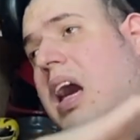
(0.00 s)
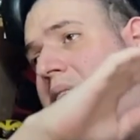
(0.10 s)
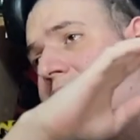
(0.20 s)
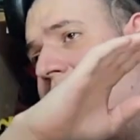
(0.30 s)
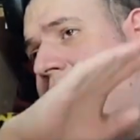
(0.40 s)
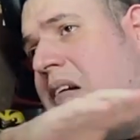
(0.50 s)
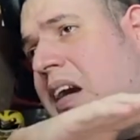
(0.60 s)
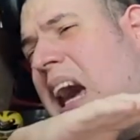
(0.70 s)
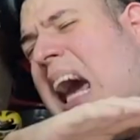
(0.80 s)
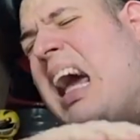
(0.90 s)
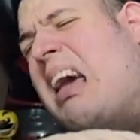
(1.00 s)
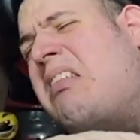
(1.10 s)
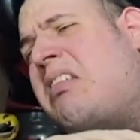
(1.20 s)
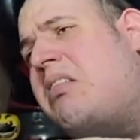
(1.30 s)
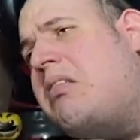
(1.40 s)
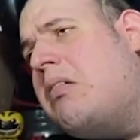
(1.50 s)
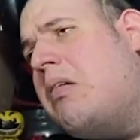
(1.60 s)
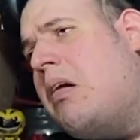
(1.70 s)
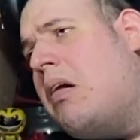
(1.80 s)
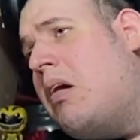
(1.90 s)
If you can guess
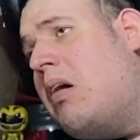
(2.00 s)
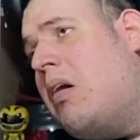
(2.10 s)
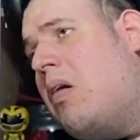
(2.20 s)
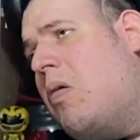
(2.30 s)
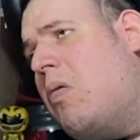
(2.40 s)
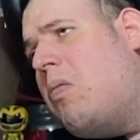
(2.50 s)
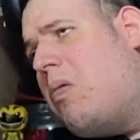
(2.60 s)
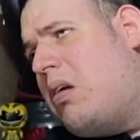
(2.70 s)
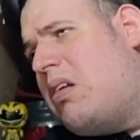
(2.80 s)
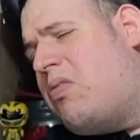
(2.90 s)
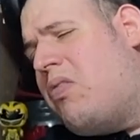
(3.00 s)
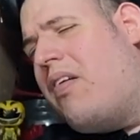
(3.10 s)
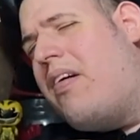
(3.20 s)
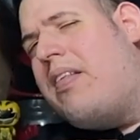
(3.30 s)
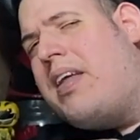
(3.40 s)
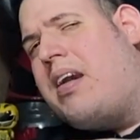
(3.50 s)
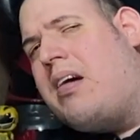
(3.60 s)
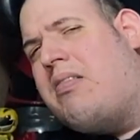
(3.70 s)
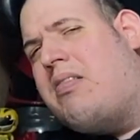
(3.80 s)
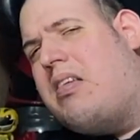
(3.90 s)
what it's for, then
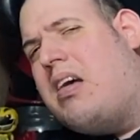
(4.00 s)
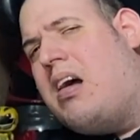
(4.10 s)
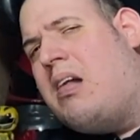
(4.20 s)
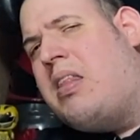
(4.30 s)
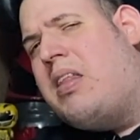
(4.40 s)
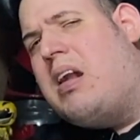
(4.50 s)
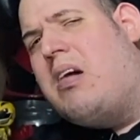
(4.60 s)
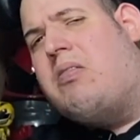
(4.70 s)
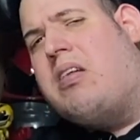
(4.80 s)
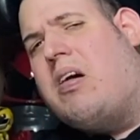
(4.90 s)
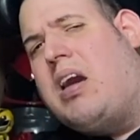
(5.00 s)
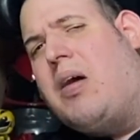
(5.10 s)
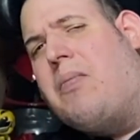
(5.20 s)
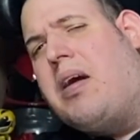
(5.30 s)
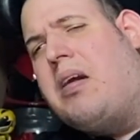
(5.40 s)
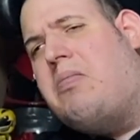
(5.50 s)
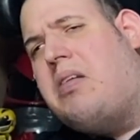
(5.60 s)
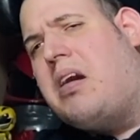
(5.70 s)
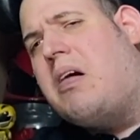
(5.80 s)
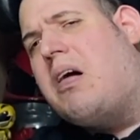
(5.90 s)
I'll tell you, but if
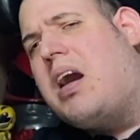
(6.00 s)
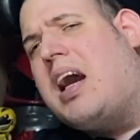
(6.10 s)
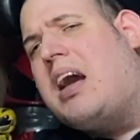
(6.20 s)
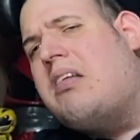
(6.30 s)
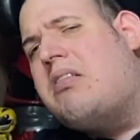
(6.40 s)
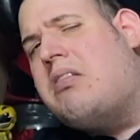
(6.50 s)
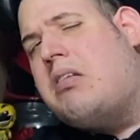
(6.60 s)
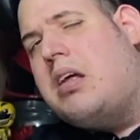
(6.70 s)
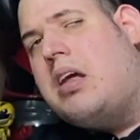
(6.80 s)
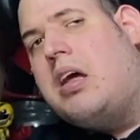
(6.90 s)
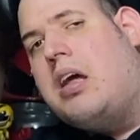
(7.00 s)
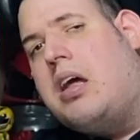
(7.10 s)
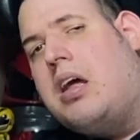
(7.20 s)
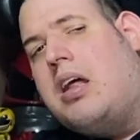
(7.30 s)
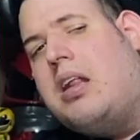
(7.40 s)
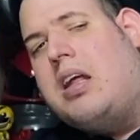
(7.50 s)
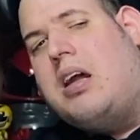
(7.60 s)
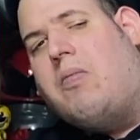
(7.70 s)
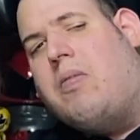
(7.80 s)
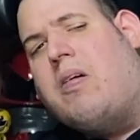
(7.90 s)
you can't guess,
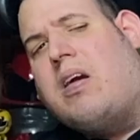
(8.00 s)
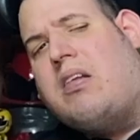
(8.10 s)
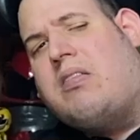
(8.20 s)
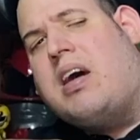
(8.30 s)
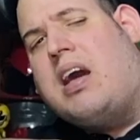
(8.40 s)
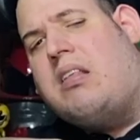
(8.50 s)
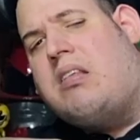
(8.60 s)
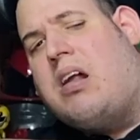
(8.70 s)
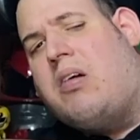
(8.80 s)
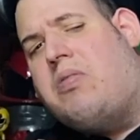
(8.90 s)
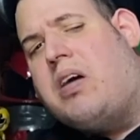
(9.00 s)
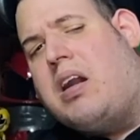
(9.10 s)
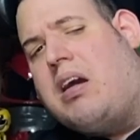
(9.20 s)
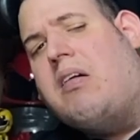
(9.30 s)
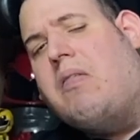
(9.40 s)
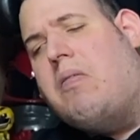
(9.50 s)
then I'm not going to say until I've done it.